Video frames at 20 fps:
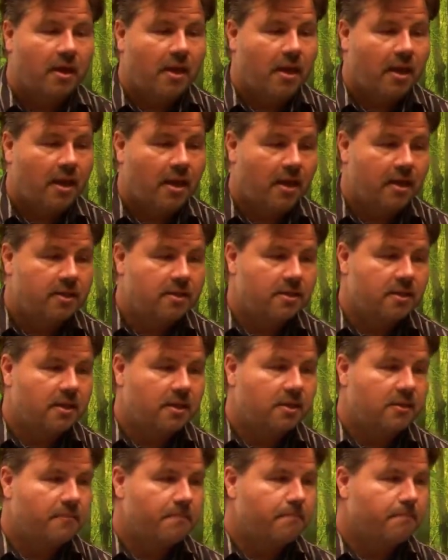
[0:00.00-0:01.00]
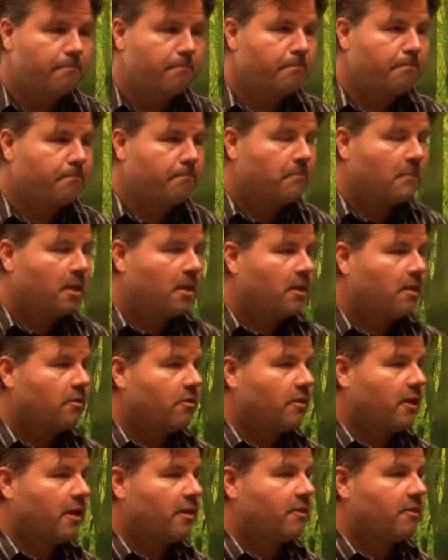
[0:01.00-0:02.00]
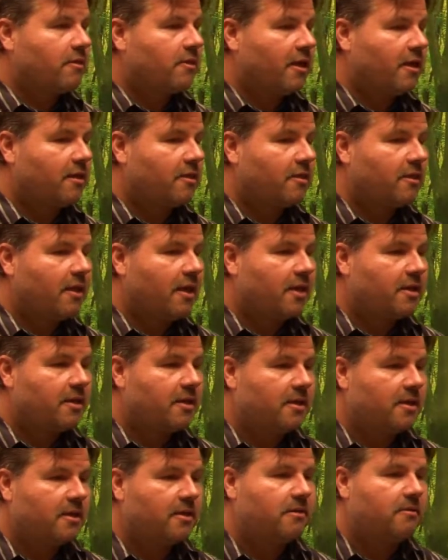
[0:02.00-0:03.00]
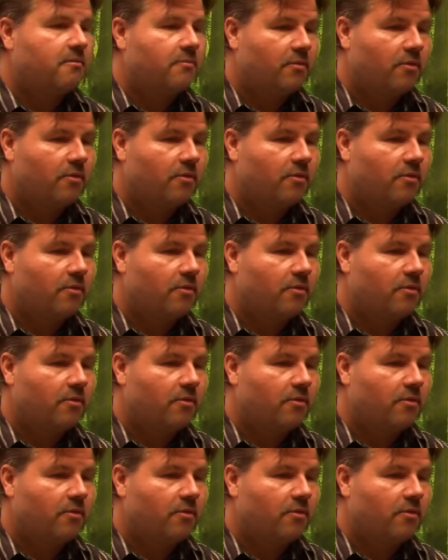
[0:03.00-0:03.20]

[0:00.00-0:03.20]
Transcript: And so that's the idea.